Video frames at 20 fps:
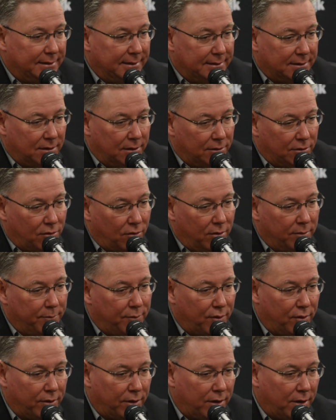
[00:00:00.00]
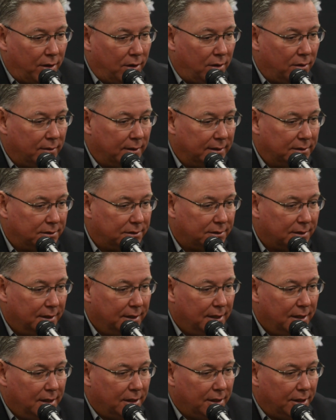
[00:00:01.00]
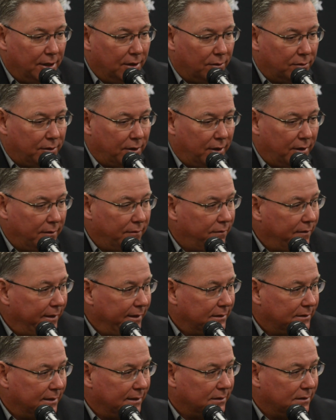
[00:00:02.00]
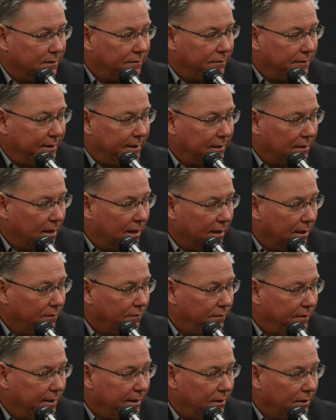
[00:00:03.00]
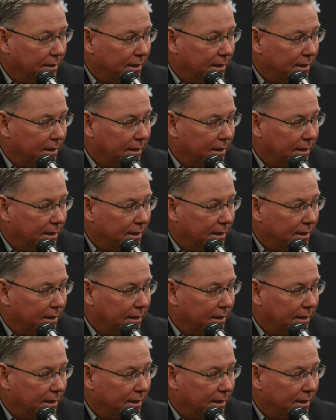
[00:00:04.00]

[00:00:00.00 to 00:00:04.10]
He's on a throwing protocol that's, you know, 30 feet, 60 feet, 90 feet.